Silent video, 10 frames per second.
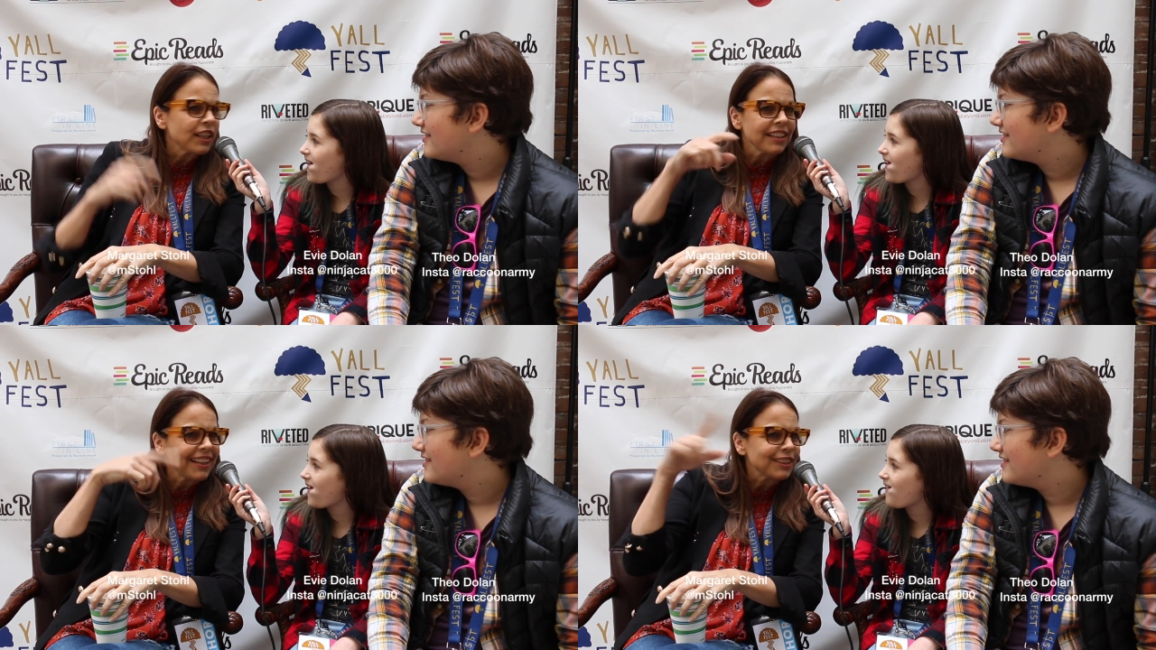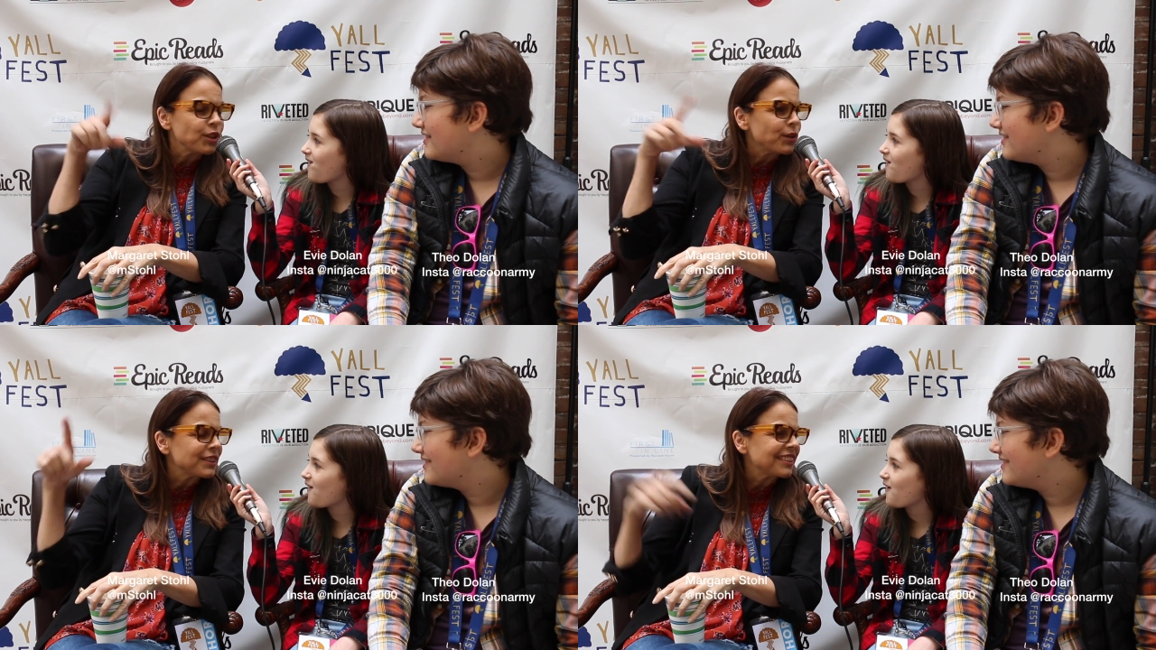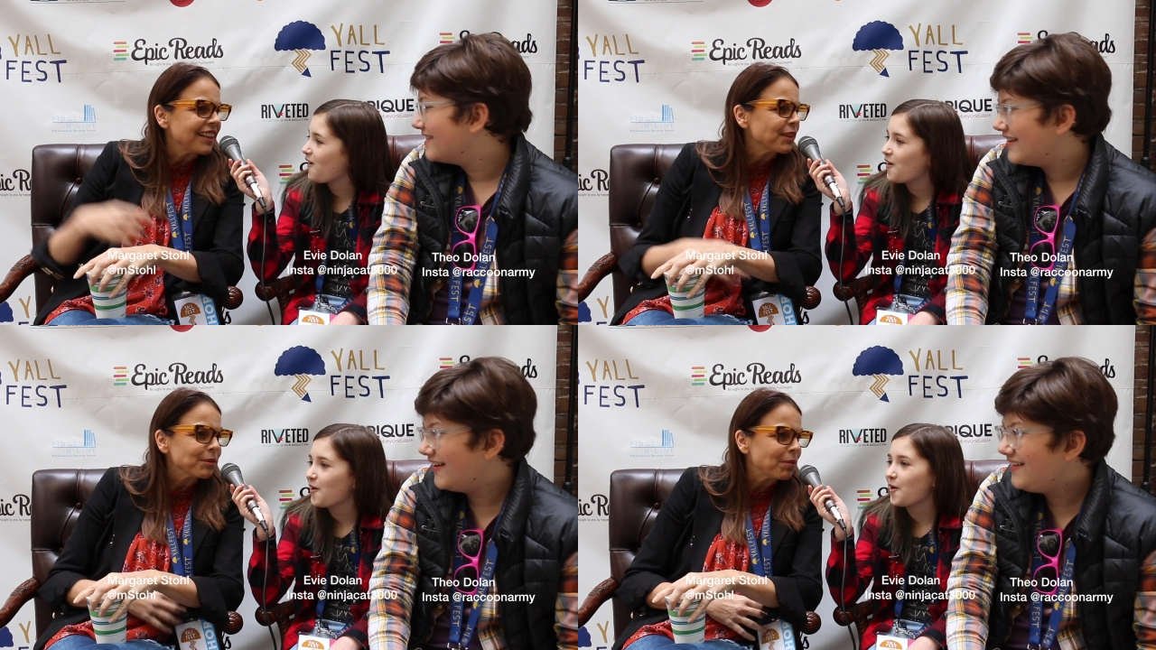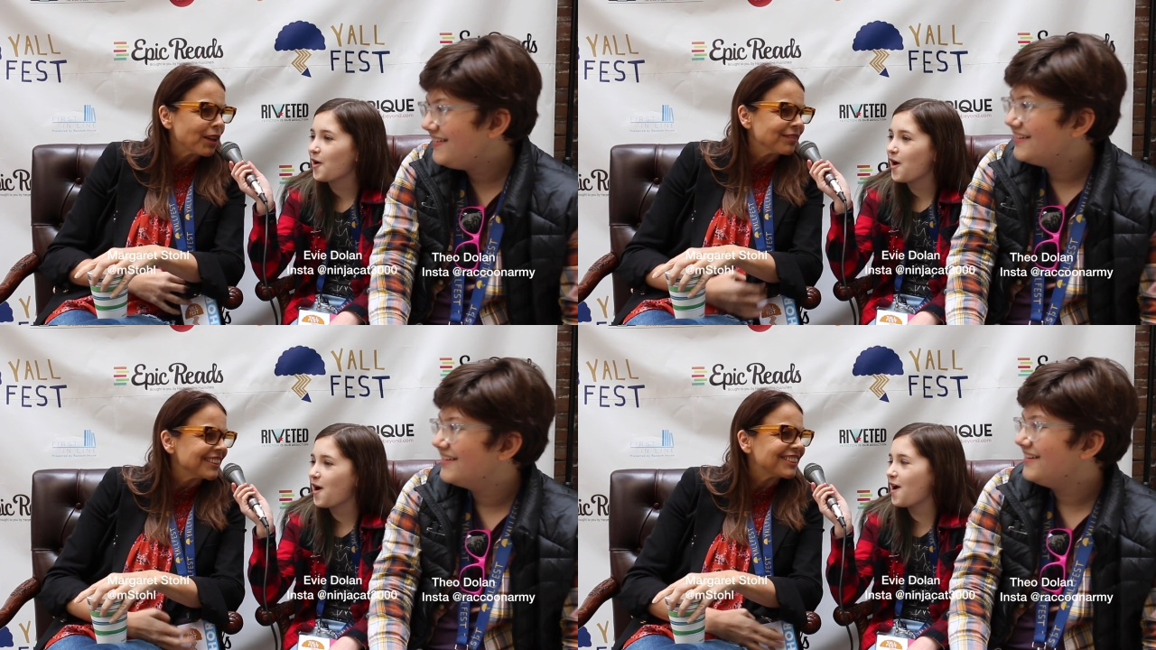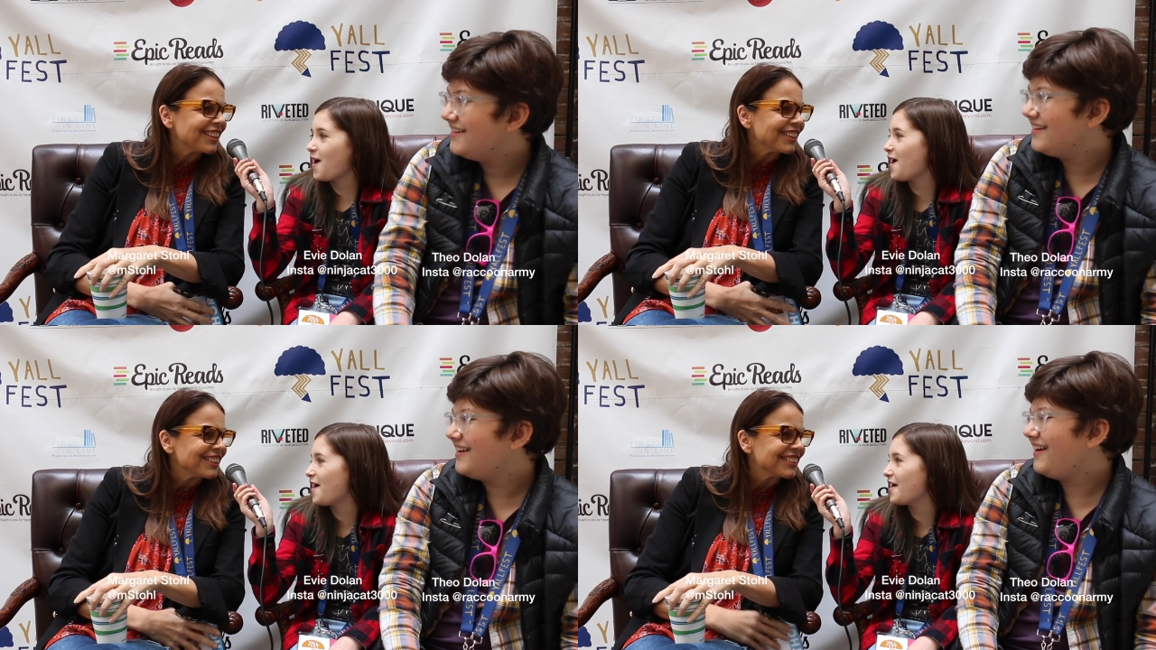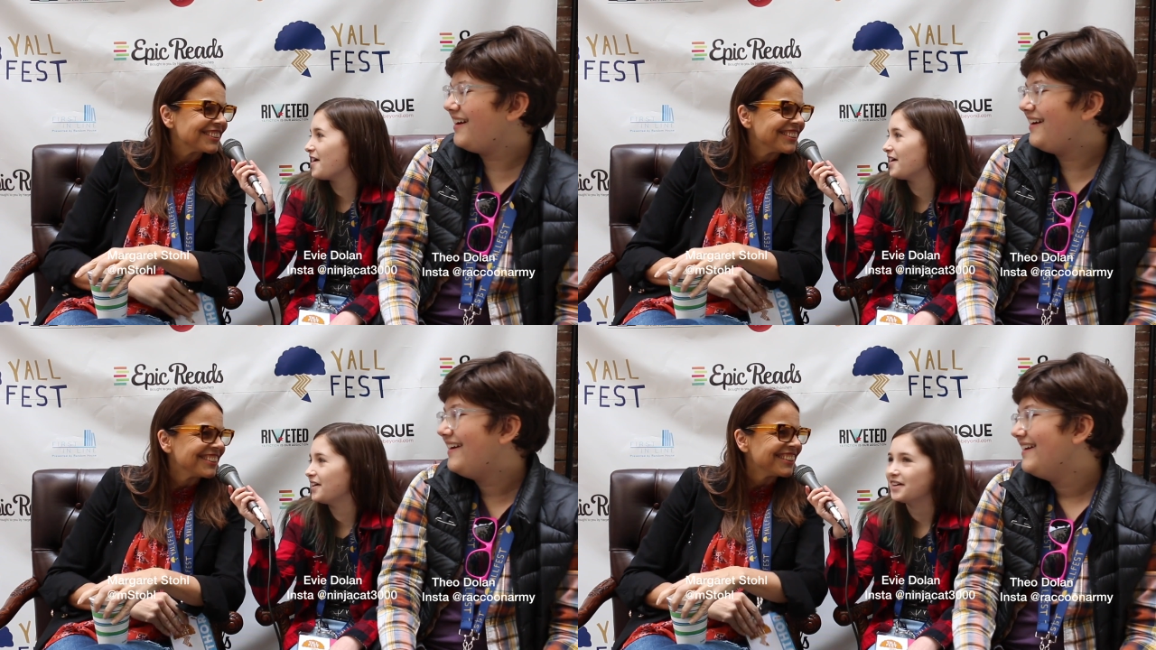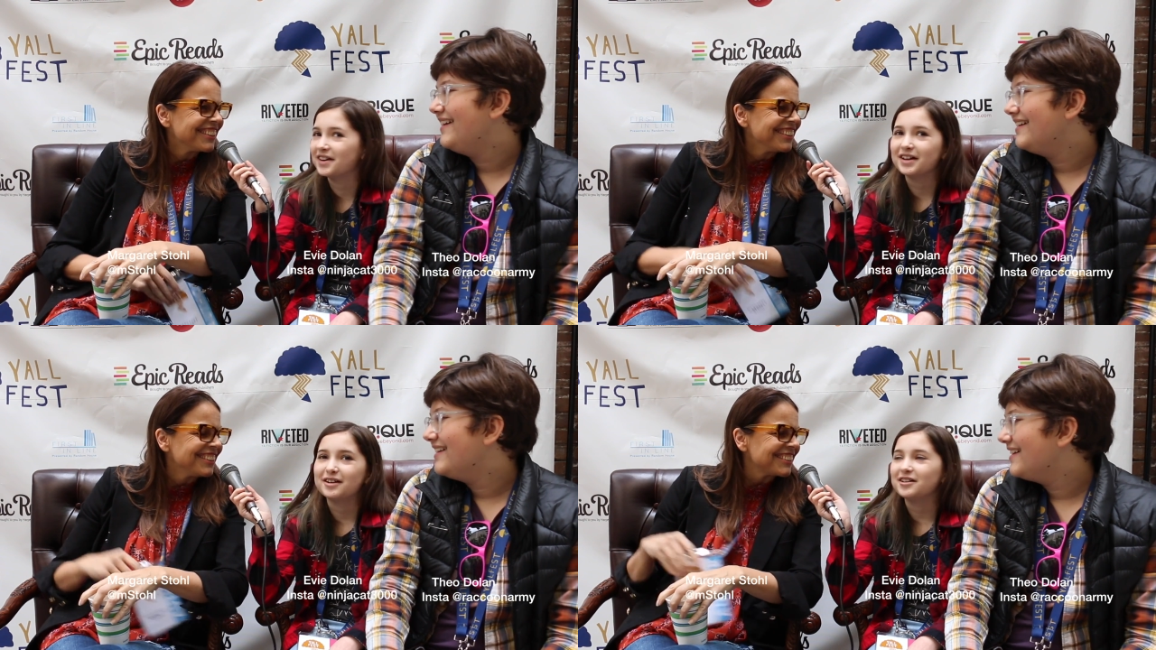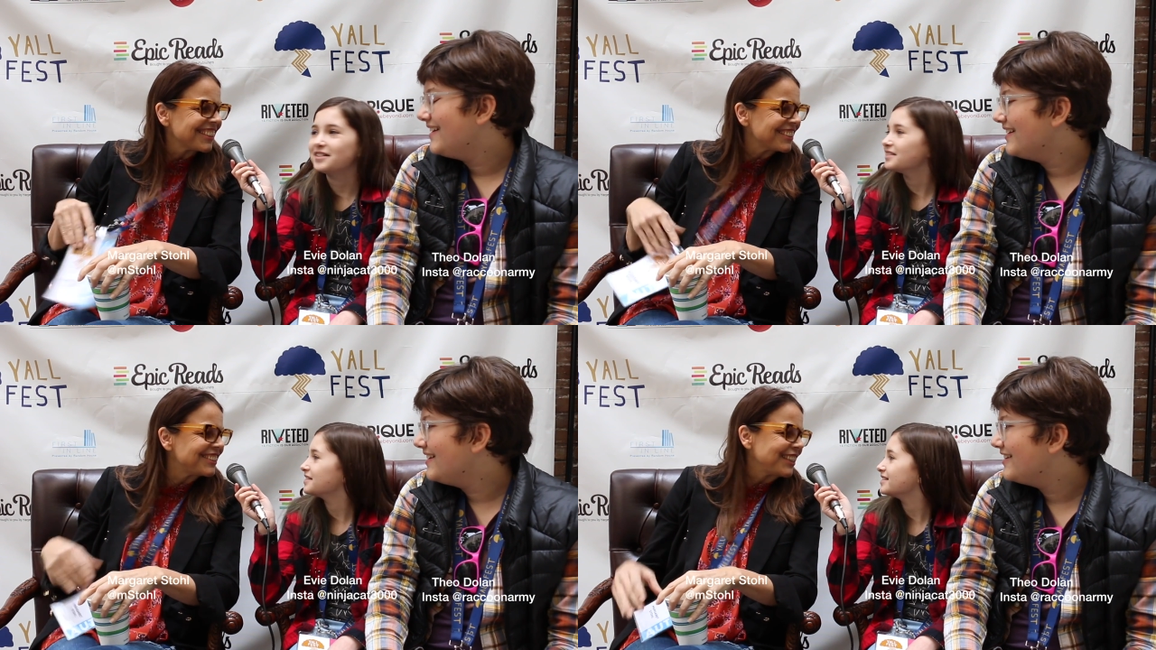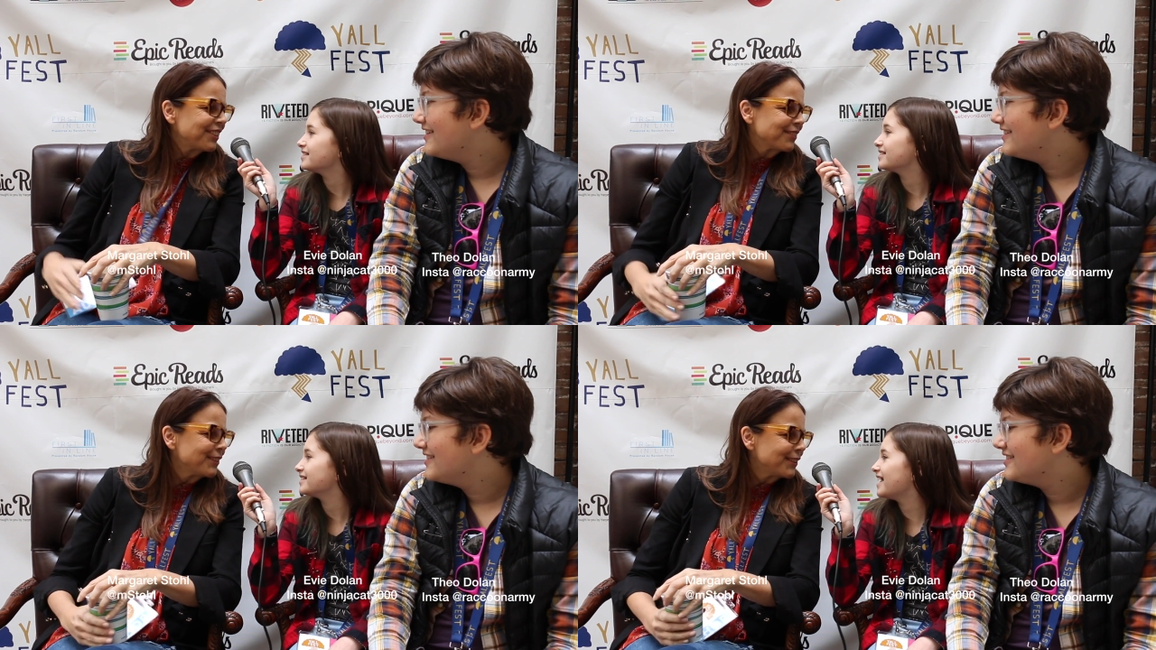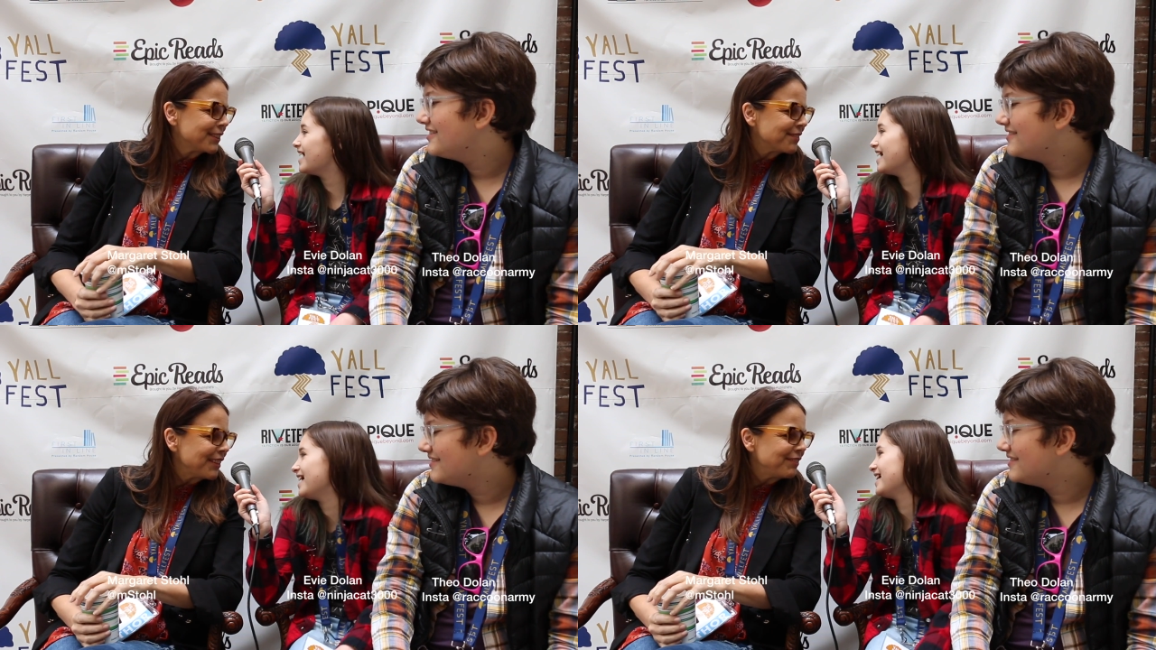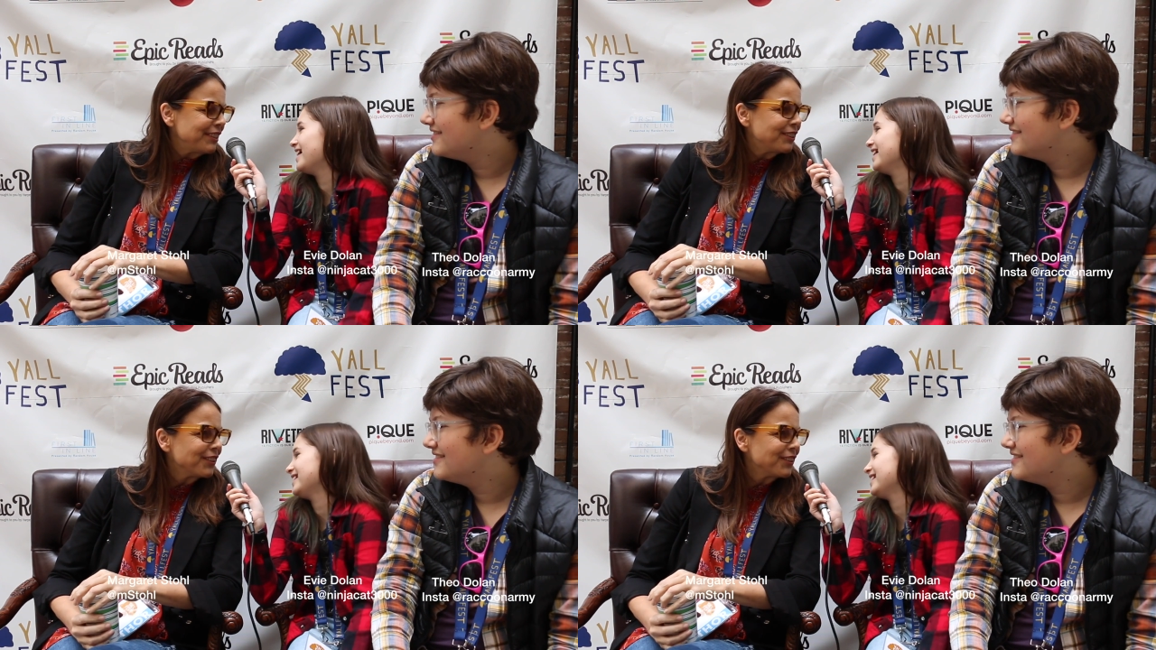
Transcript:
Speaker 1: They like notice the other Broadway stars. it's like the secret world of Evie